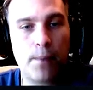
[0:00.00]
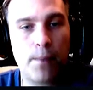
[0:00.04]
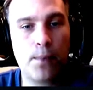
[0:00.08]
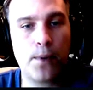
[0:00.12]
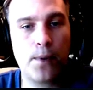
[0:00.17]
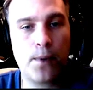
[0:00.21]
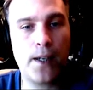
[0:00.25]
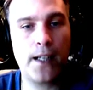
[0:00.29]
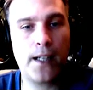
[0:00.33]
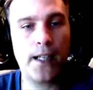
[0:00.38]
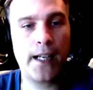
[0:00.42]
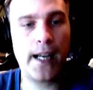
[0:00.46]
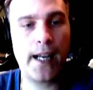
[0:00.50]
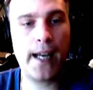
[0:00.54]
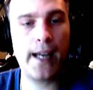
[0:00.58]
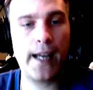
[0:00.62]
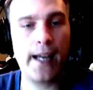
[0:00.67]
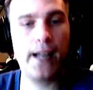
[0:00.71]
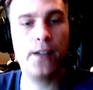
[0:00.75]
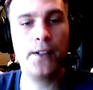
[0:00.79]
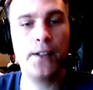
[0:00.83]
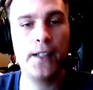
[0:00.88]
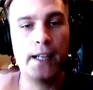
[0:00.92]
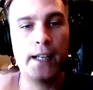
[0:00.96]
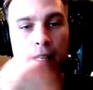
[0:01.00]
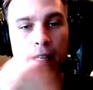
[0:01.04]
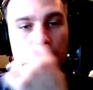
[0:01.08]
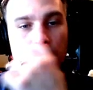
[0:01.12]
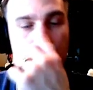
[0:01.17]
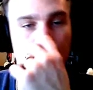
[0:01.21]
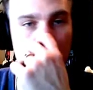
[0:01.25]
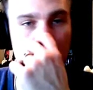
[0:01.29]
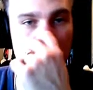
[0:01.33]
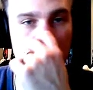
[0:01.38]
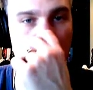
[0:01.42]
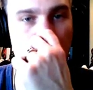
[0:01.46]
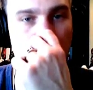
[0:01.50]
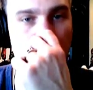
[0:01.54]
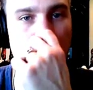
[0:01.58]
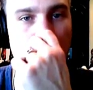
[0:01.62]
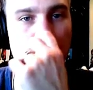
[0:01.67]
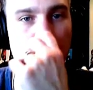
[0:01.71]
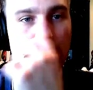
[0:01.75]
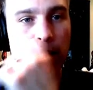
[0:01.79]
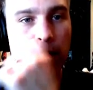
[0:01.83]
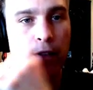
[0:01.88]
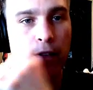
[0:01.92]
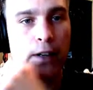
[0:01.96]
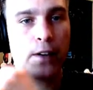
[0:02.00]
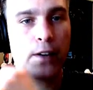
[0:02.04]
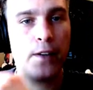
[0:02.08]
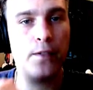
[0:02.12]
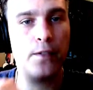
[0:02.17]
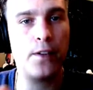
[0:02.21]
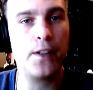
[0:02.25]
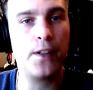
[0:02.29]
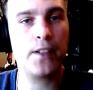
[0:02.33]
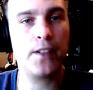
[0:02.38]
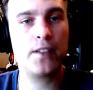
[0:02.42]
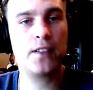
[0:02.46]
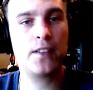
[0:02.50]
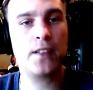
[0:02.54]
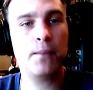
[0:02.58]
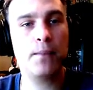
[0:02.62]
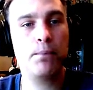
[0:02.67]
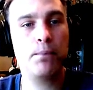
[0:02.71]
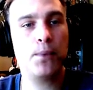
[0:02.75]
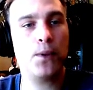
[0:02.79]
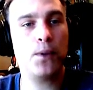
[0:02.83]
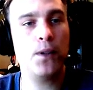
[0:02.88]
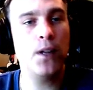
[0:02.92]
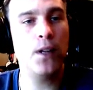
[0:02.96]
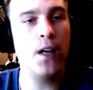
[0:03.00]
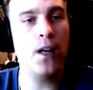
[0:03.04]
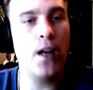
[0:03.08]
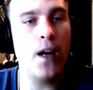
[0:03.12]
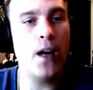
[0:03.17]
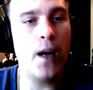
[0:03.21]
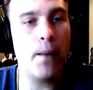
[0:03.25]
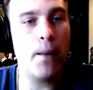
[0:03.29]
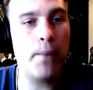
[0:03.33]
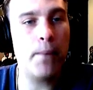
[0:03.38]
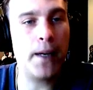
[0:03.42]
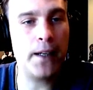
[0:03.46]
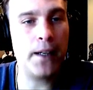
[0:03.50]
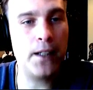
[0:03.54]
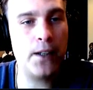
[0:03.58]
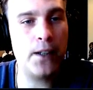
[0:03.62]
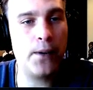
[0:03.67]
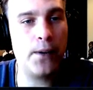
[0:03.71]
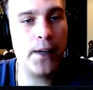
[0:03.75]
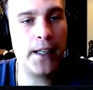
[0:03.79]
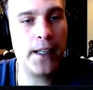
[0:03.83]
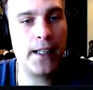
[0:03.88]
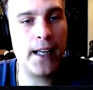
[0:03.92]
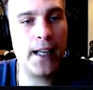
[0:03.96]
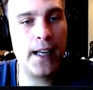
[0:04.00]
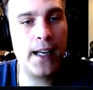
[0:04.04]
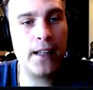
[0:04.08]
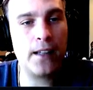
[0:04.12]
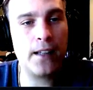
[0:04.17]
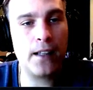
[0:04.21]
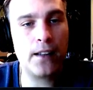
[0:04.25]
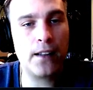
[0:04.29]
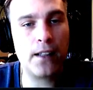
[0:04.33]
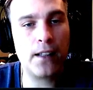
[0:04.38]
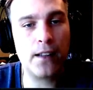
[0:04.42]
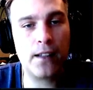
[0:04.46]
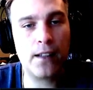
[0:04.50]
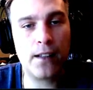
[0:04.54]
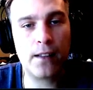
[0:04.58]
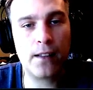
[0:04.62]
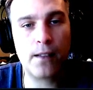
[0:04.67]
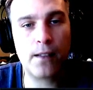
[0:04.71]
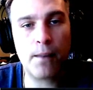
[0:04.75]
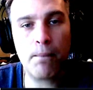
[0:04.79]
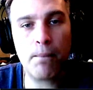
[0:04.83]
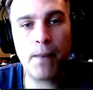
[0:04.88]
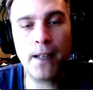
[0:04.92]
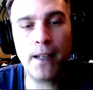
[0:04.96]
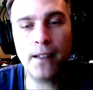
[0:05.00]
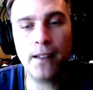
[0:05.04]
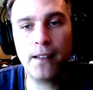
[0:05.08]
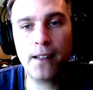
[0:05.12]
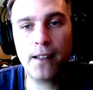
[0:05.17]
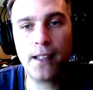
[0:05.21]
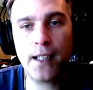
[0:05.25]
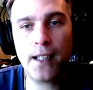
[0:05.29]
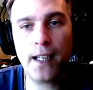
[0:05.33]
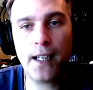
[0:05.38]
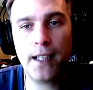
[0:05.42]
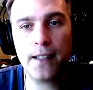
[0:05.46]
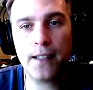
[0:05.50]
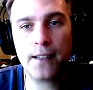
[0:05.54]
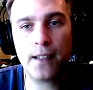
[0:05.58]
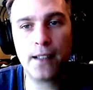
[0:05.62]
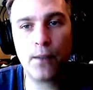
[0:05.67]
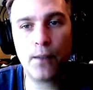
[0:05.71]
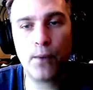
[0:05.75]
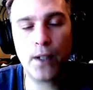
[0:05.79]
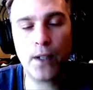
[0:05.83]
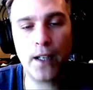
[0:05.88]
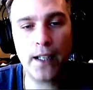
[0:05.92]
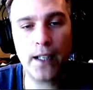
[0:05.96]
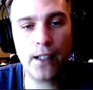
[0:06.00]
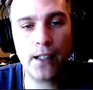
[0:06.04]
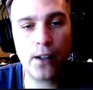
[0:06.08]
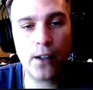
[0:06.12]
separating out now to just make it very, very simple. But again, the main thing is that when